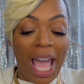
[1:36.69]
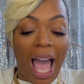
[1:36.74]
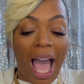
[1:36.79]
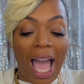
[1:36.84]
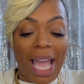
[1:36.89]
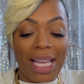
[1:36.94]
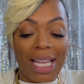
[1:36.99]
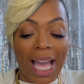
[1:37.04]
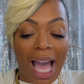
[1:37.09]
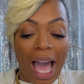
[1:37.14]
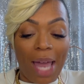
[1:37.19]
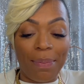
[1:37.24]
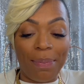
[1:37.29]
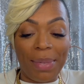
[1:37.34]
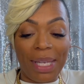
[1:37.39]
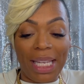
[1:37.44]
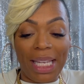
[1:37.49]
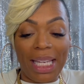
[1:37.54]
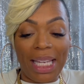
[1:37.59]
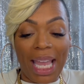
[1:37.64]
I got
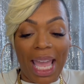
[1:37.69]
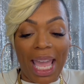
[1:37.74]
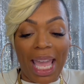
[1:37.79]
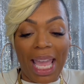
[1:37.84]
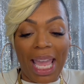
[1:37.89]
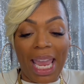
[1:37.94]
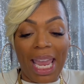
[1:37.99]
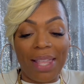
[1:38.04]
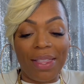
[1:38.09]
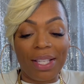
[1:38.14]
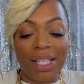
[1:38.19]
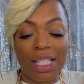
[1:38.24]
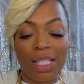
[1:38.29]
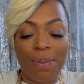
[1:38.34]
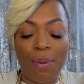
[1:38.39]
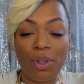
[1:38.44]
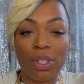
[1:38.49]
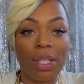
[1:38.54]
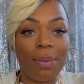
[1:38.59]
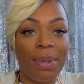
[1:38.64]
me a, this is
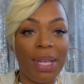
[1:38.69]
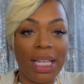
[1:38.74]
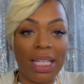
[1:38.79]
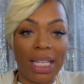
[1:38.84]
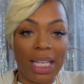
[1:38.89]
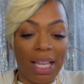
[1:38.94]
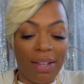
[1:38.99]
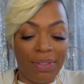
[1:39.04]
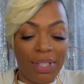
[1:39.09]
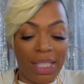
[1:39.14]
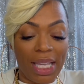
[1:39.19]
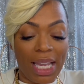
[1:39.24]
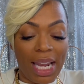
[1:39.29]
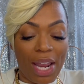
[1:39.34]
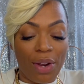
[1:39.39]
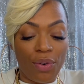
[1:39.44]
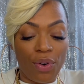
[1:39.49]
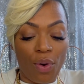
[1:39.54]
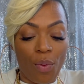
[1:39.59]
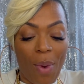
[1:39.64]
supposed to be in a gift set. I
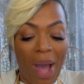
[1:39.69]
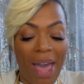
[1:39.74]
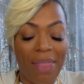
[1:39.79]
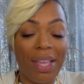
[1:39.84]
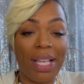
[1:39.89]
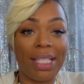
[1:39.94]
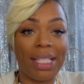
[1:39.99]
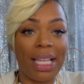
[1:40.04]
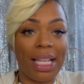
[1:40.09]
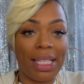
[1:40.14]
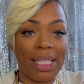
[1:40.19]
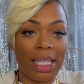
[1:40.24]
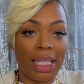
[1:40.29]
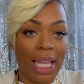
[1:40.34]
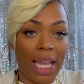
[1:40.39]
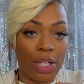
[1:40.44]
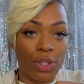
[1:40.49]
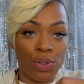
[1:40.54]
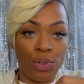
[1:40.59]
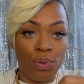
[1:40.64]
don't know why they sent it
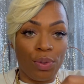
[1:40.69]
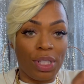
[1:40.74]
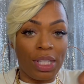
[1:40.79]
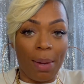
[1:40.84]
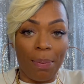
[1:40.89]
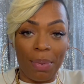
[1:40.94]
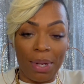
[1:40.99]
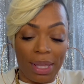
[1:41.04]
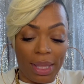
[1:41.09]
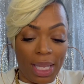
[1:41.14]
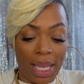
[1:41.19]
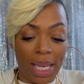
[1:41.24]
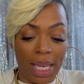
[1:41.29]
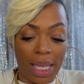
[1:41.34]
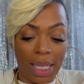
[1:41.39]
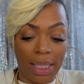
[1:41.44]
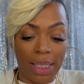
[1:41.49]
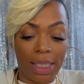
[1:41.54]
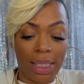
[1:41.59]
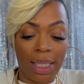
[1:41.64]
like two separate
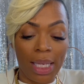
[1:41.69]
things.